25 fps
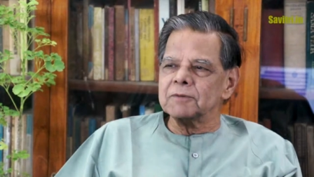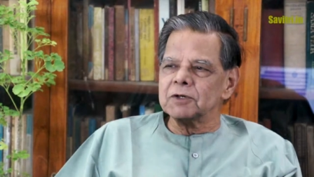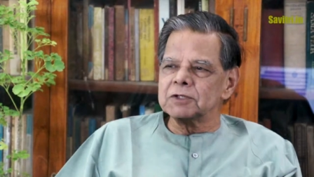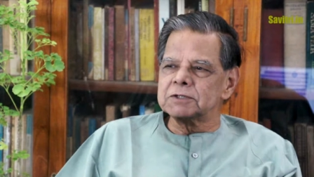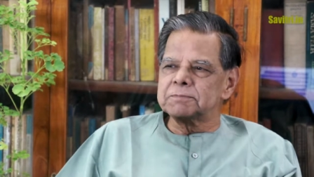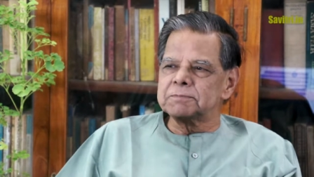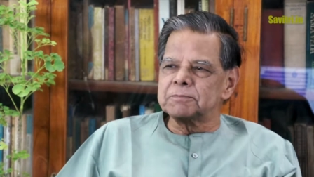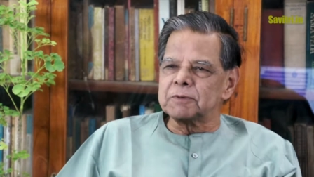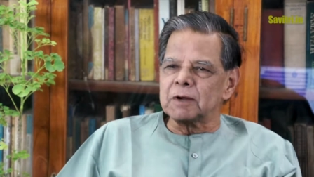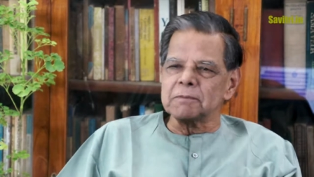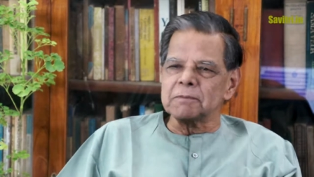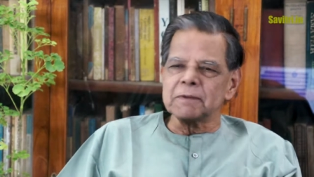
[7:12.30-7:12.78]

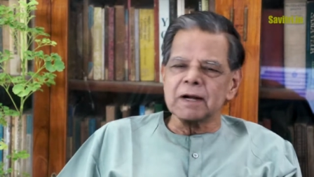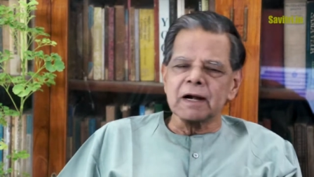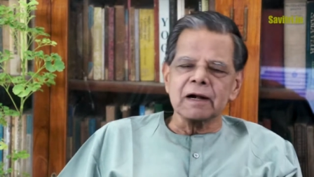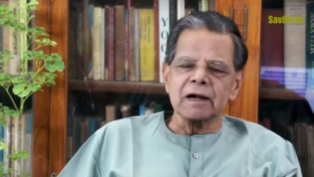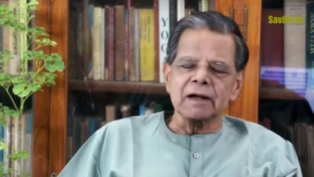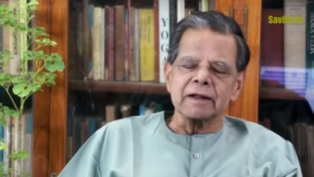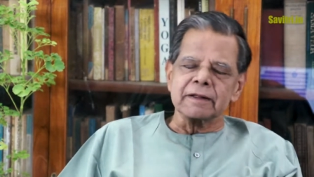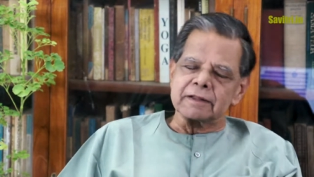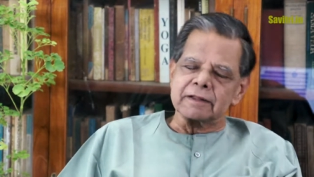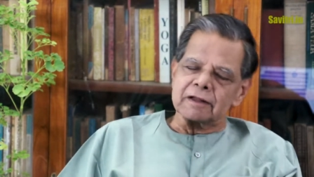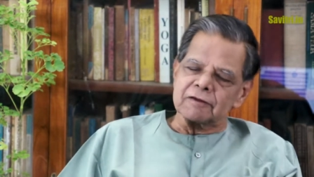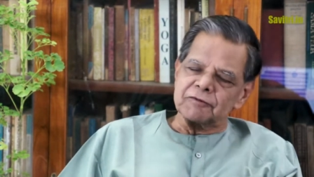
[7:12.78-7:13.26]
most
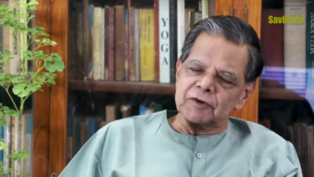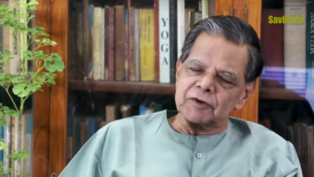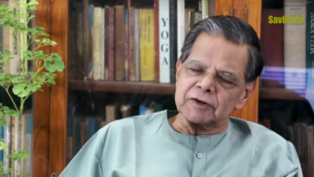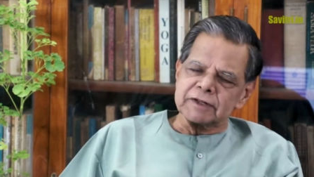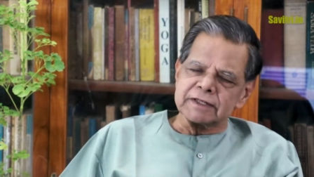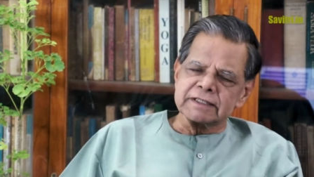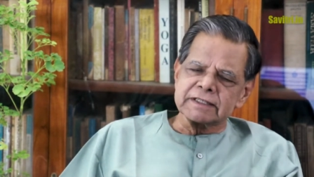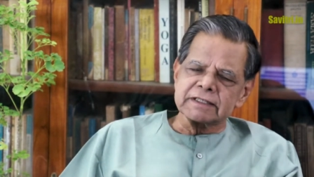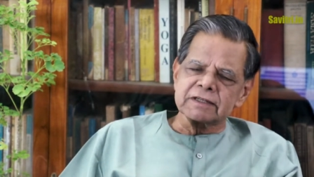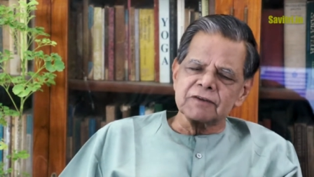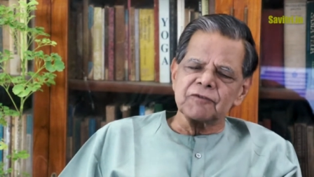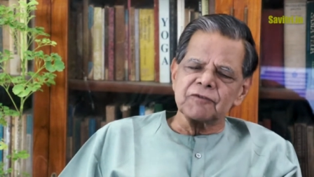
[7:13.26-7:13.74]
prominently. Therefore,
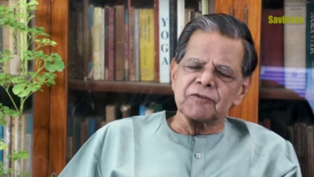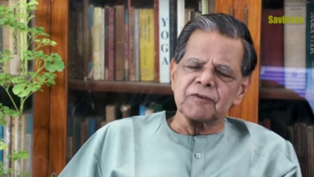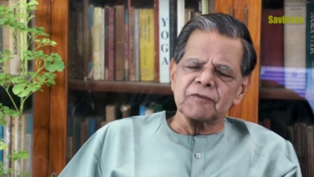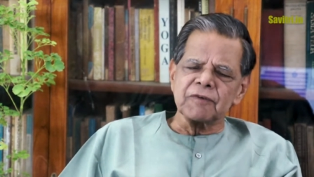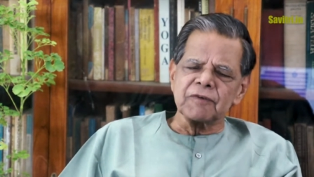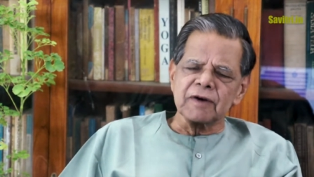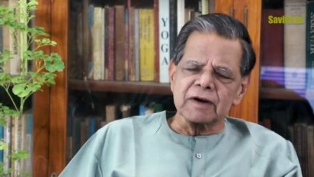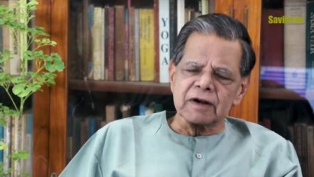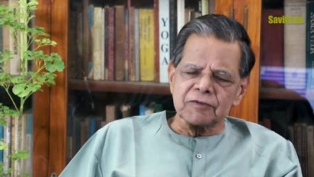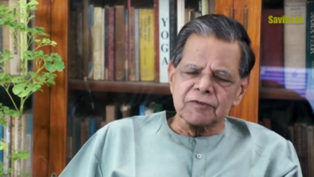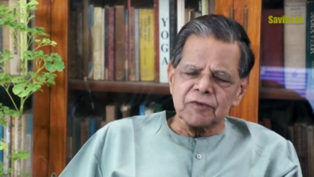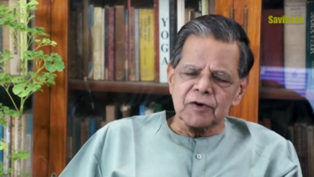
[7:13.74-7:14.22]
this is a
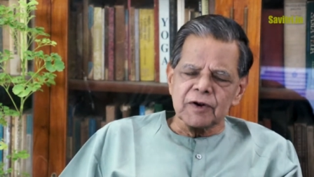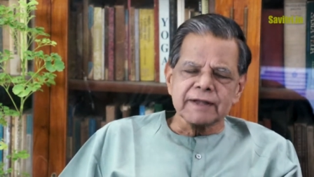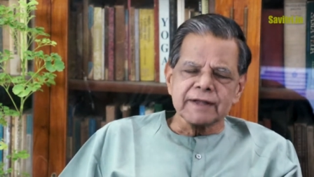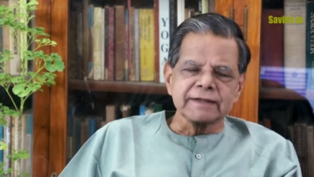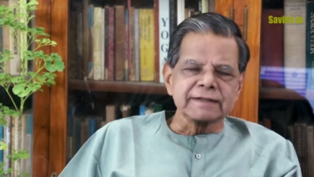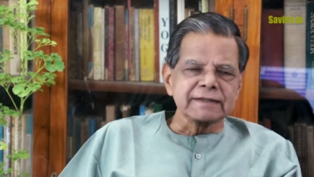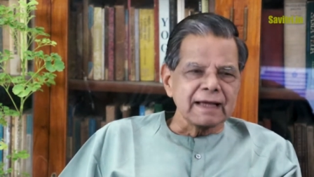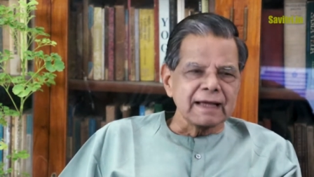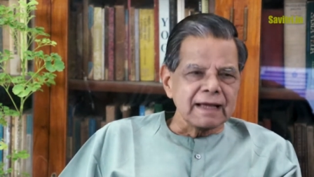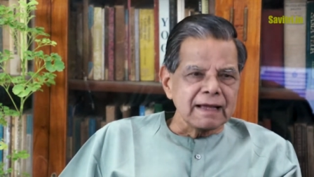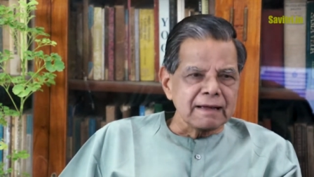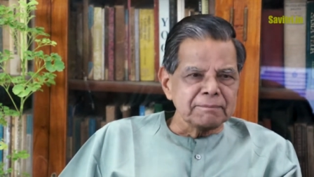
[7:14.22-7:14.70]
wonderful
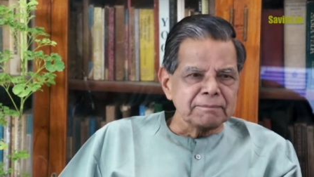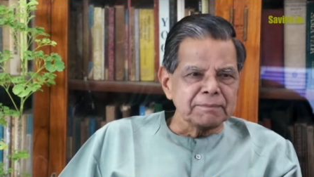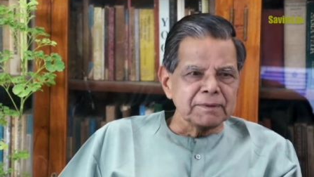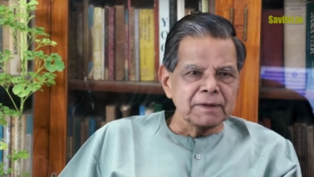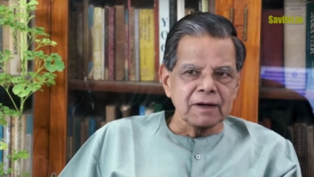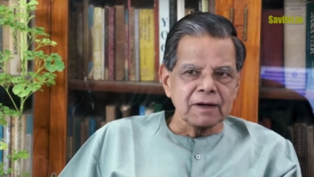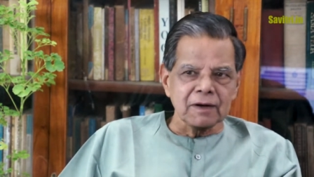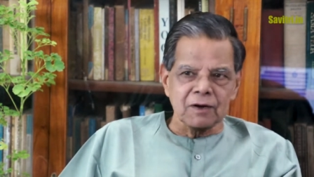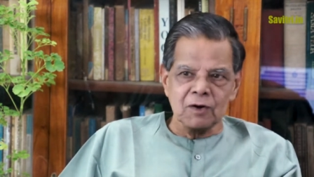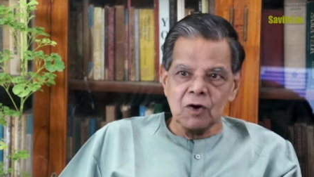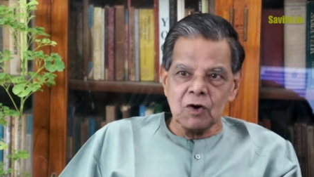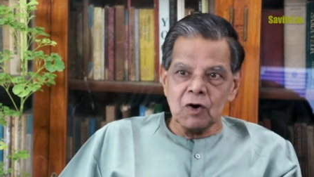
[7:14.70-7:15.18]

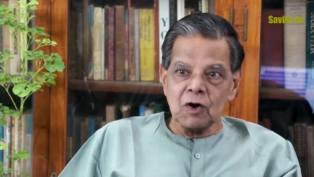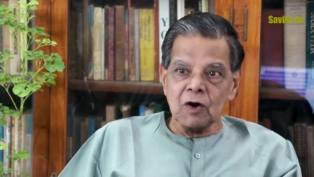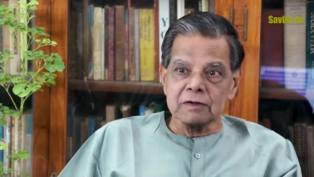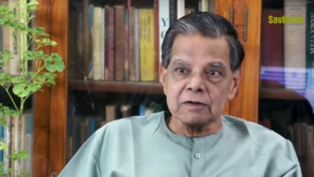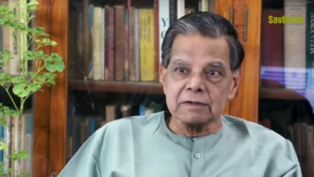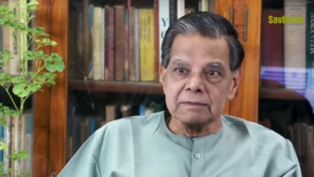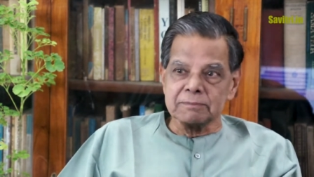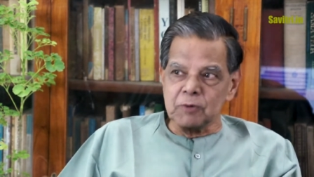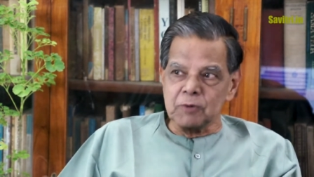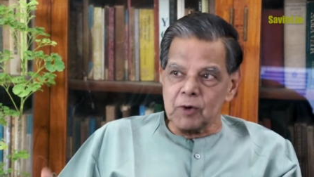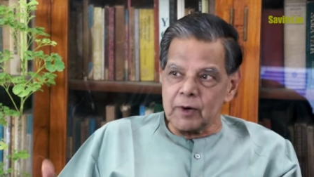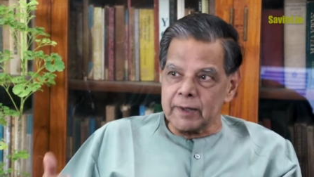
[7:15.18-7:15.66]
example
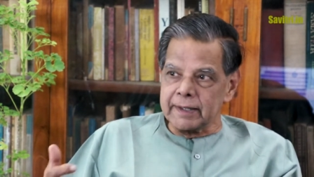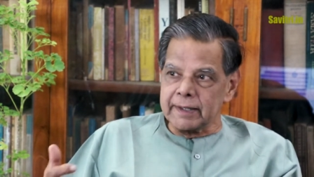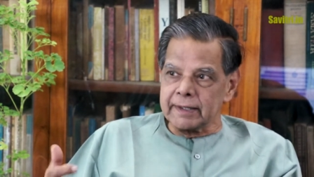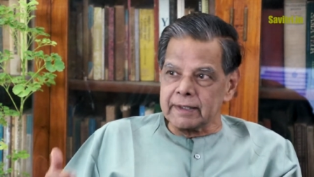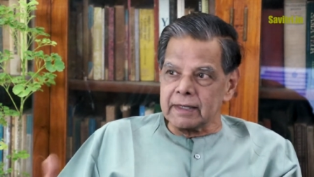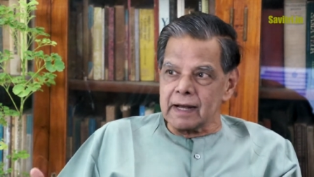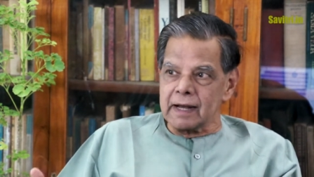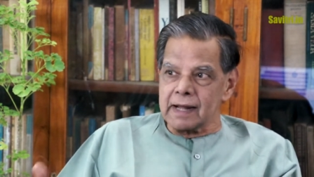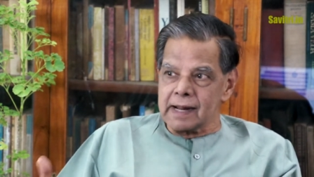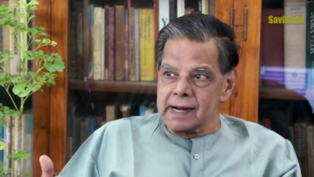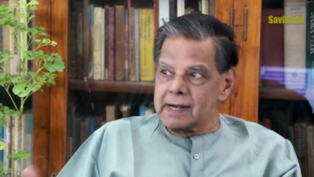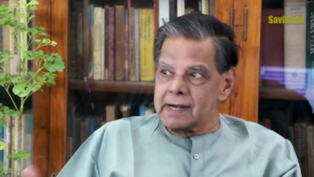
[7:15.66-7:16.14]
of the poetic
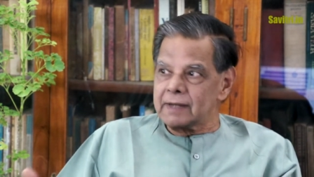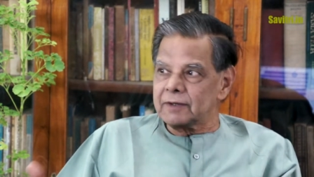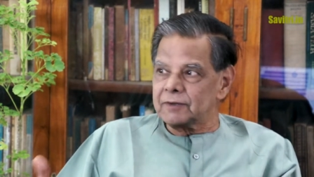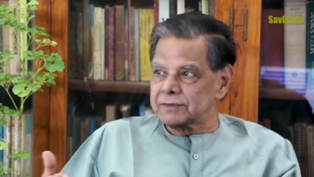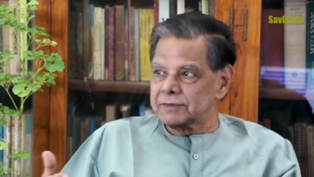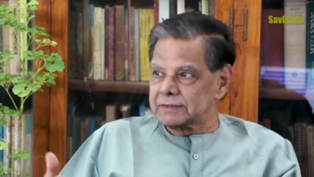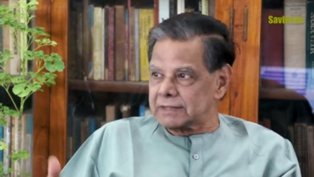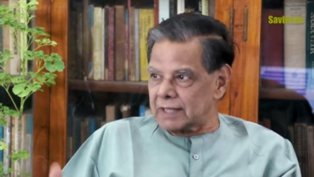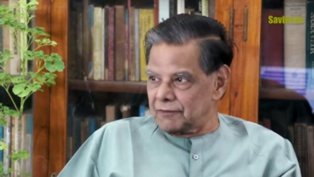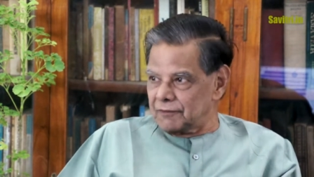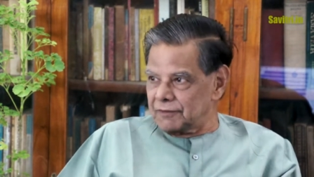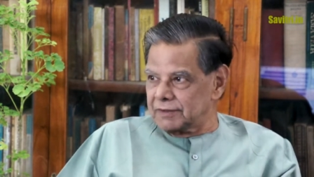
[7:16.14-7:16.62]
art
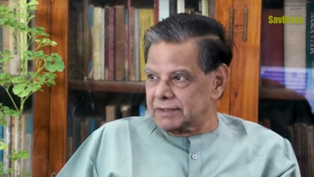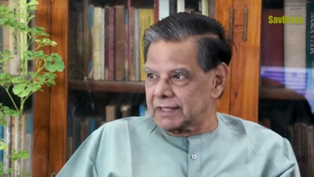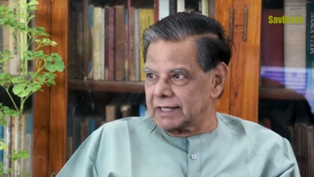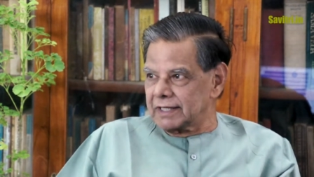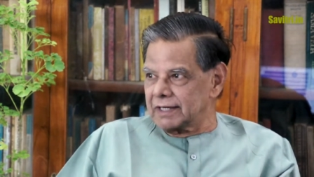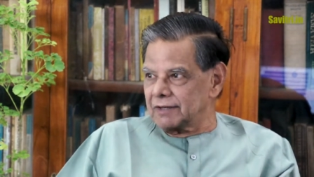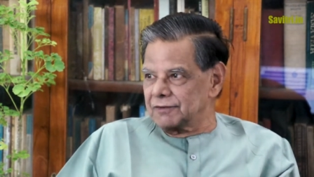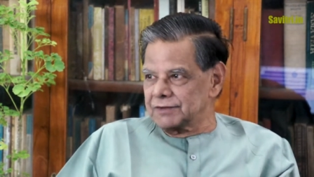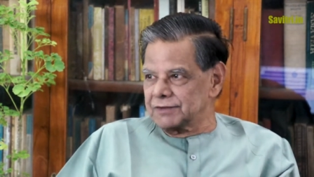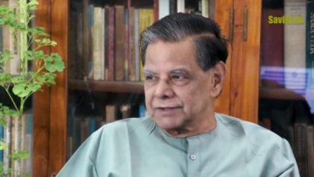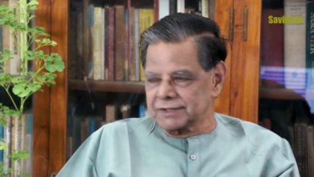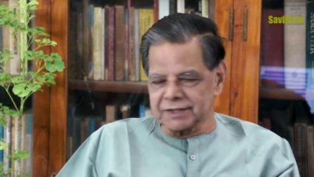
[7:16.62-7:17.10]
of
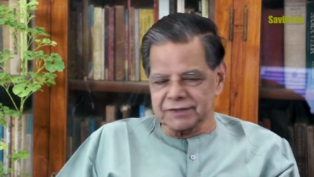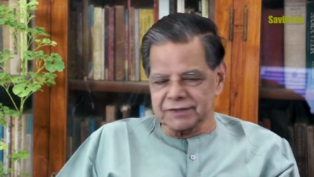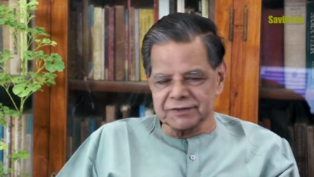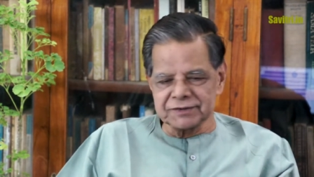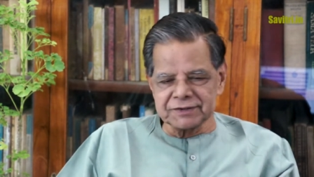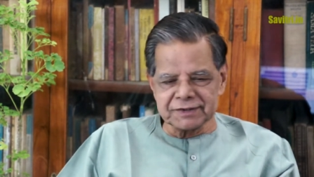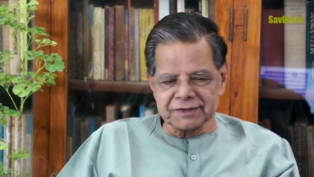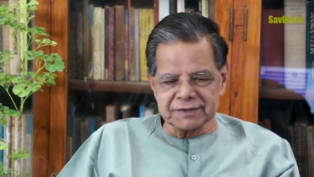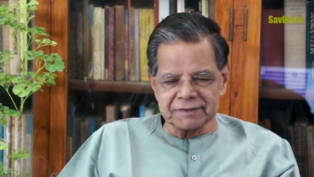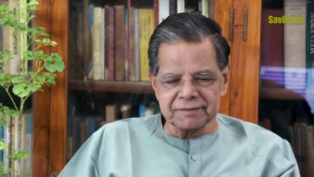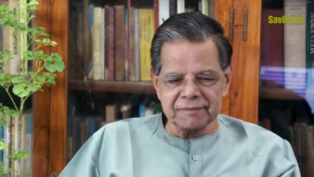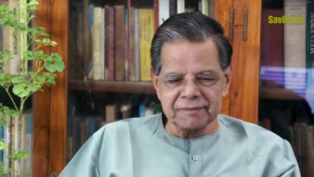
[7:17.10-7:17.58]
Savitri, you will say. You
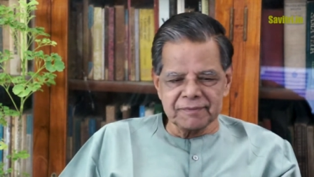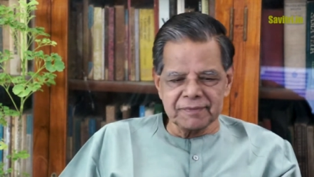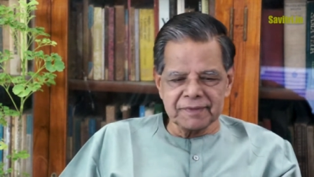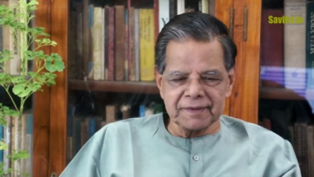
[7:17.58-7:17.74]
see.